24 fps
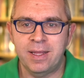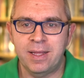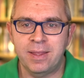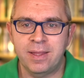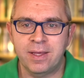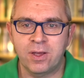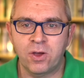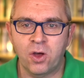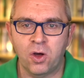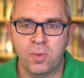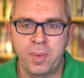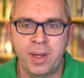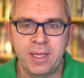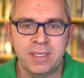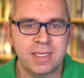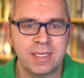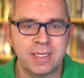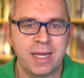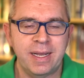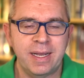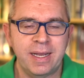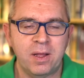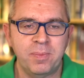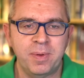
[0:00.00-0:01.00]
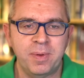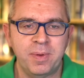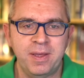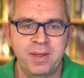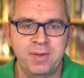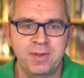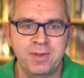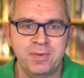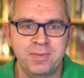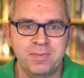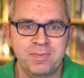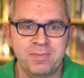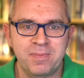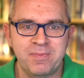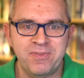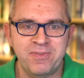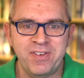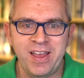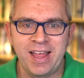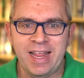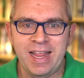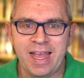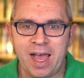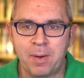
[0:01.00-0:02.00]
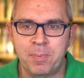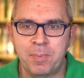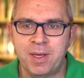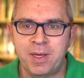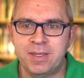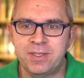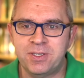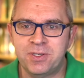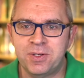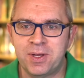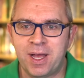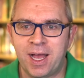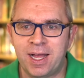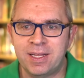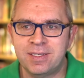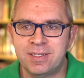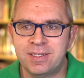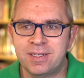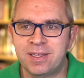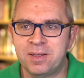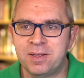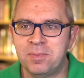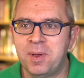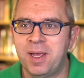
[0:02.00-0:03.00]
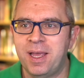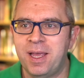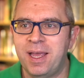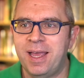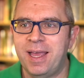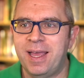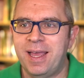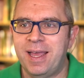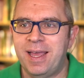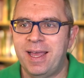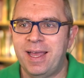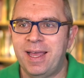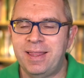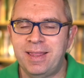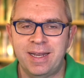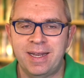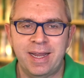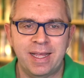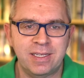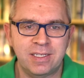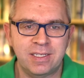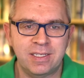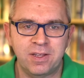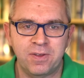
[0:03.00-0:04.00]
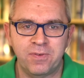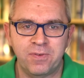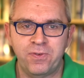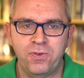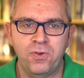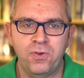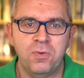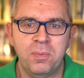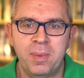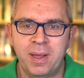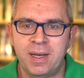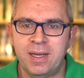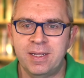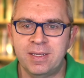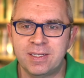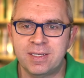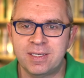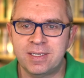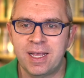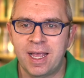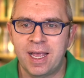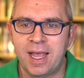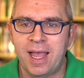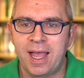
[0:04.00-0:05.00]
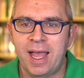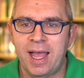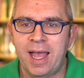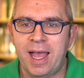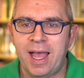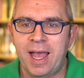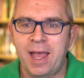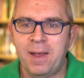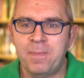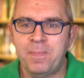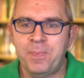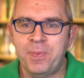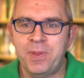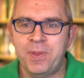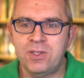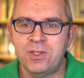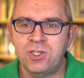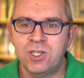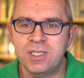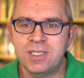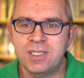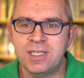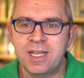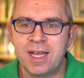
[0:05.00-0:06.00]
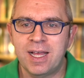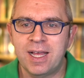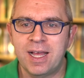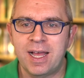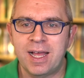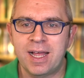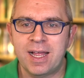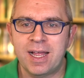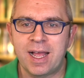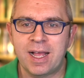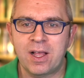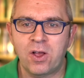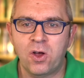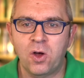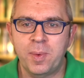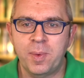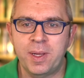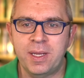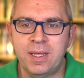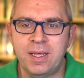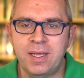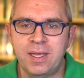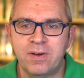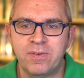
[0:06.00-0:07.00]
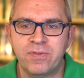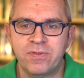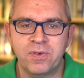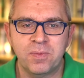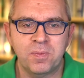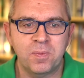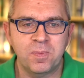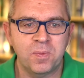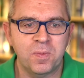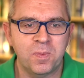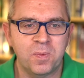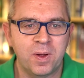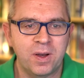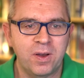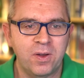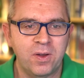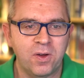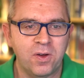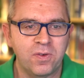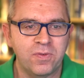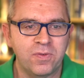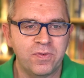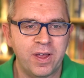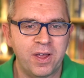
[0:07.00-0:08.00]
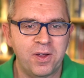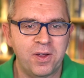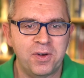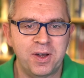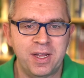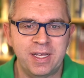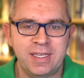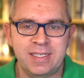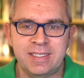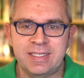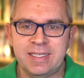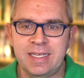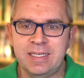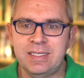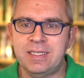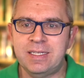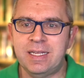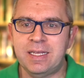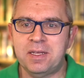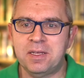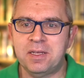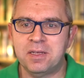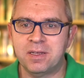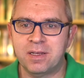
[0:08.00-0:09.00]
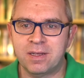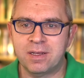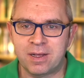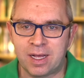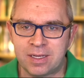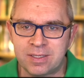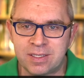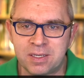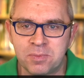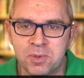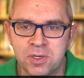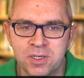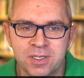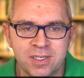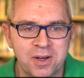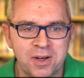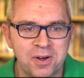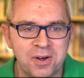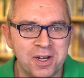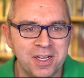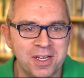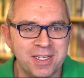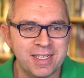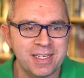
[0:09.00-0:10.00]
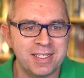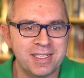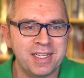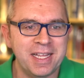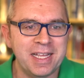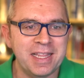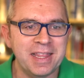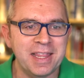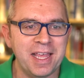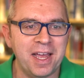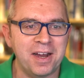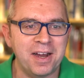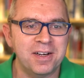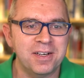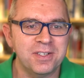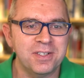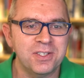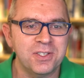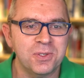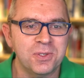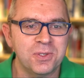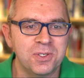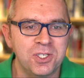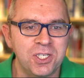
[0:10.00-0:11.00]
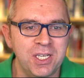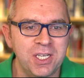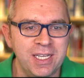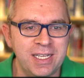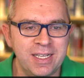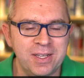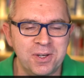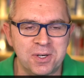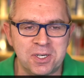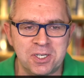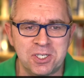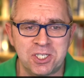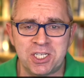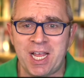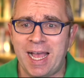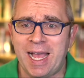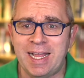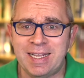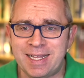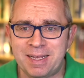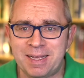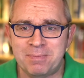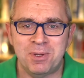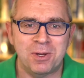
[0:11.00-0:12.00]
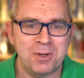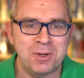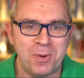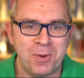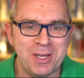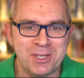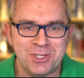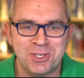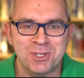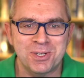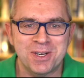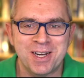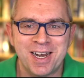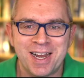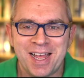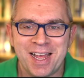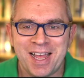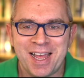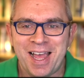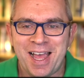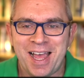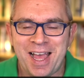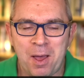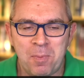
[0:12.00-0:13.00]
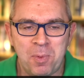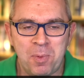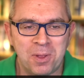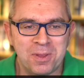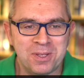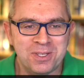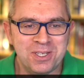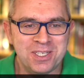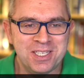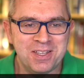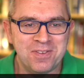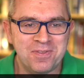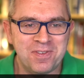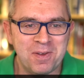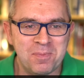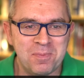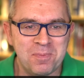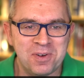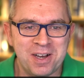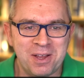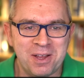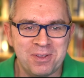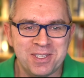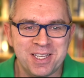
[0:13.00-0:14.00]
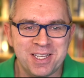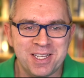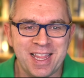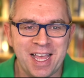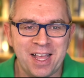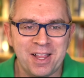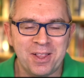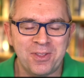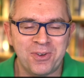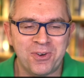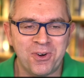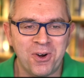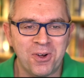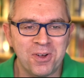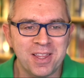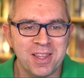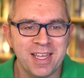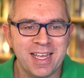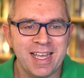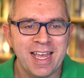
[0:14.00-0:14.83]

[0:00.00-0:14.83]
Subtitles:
comments and I'll be very happy to answer them in the next few minutes. Just a comment here from one of our existing customers, our existing learners, so Jean or Jeanne, I'm not quite sure. Apologies if I'm pronouncing that wrongly.